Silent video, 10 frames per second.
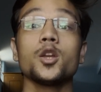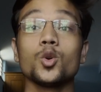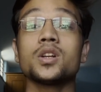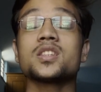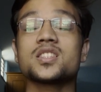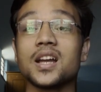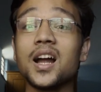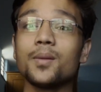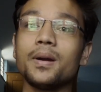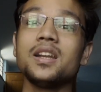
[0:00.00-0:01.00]
you can
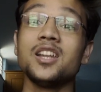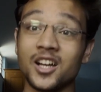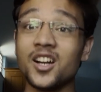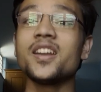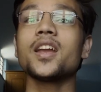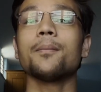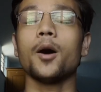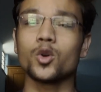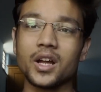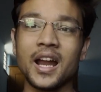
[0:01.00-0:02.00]
start by learning
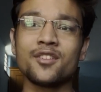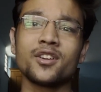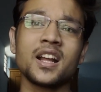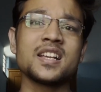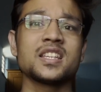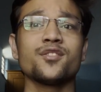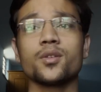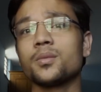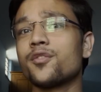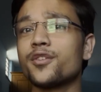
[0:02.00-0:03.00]
about advertising
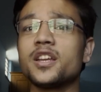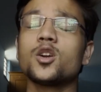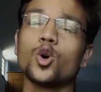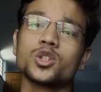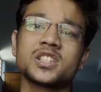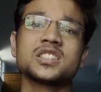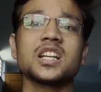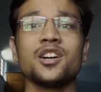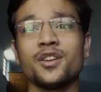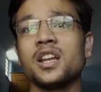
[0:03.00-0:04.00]
from the free courses
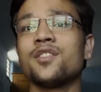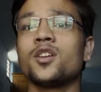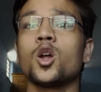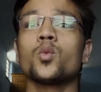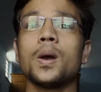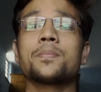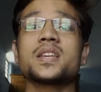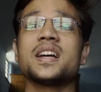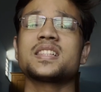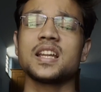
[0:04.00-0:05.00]
available on
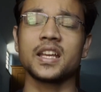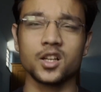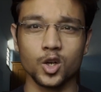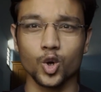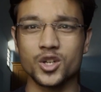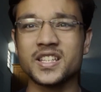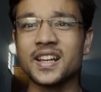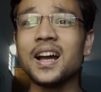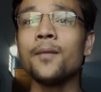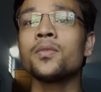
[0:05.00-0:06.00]
websites like
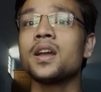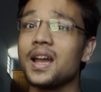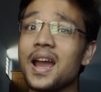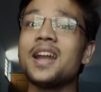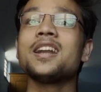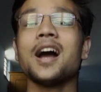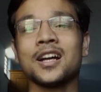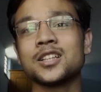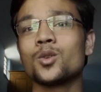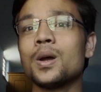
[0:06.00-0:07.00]
Coursera and
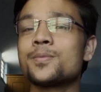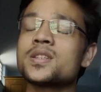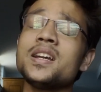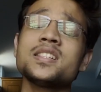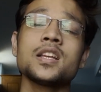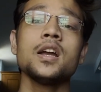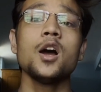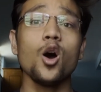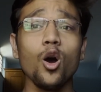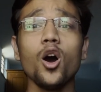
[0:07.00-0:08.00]
other websites.
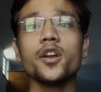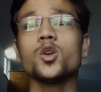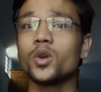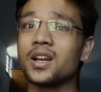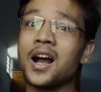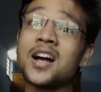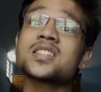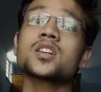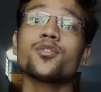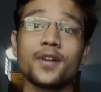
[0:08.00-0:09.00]
Or you can
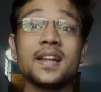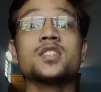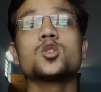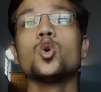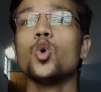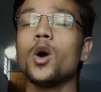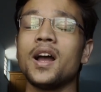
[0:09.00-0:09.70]
ask friends who